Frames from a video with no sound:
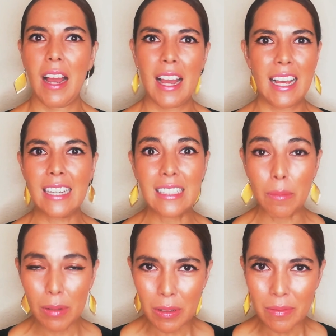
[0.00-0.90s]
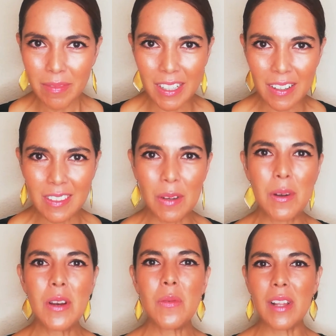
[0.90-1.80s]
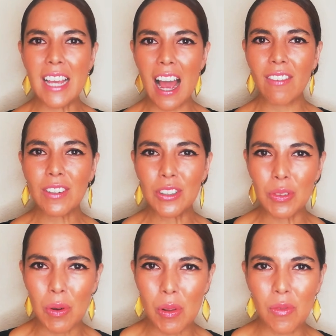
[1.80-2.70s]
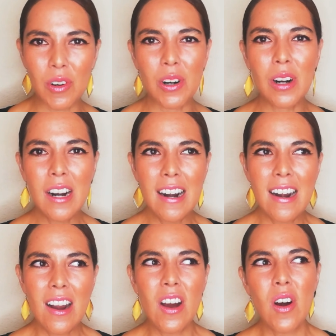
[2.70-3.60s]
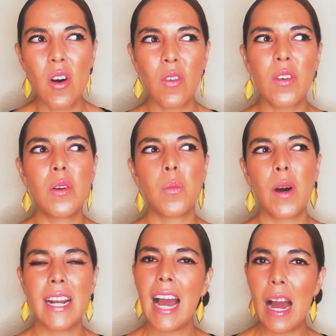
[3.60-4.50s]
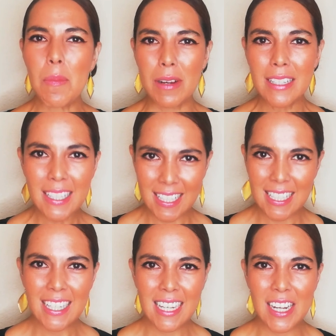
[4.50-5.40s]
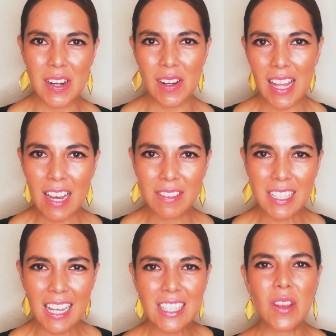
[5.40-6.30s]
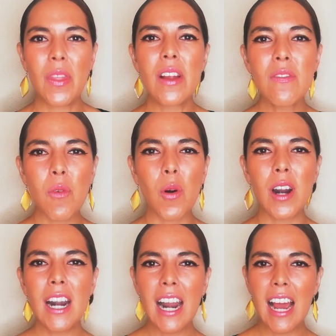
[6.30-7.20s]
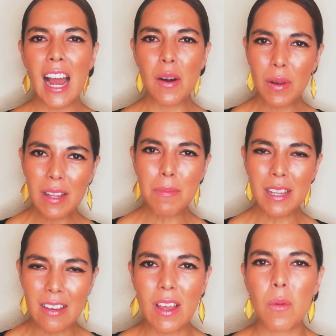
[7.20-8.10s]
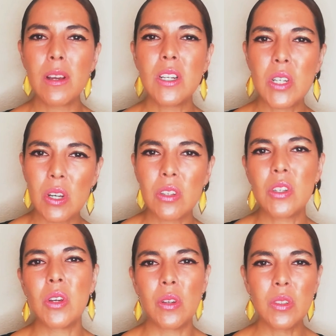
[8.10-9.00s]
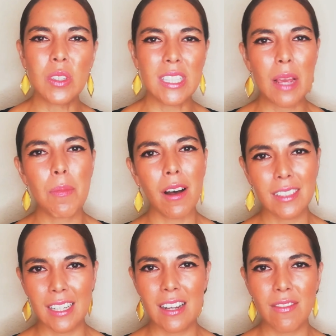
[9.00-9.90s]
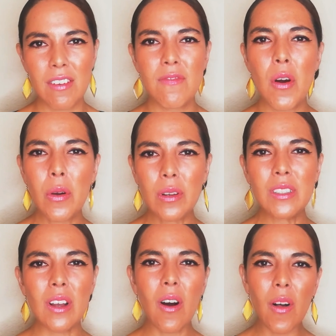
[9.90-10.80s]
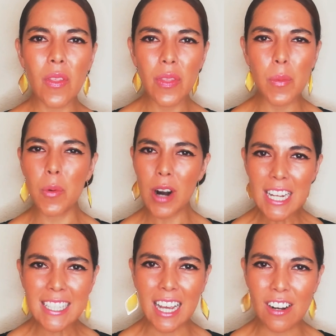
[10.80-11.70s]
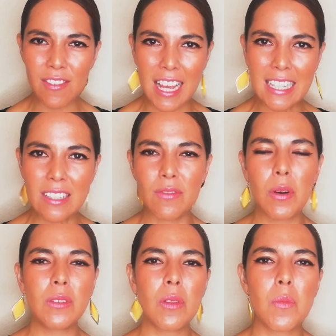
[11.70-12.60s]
I guess, the blue, you know. So we don't really have control over what happens in our lives. So therefore, I really believe that we should choose to stay positive and focus on the bright side of things and focus on the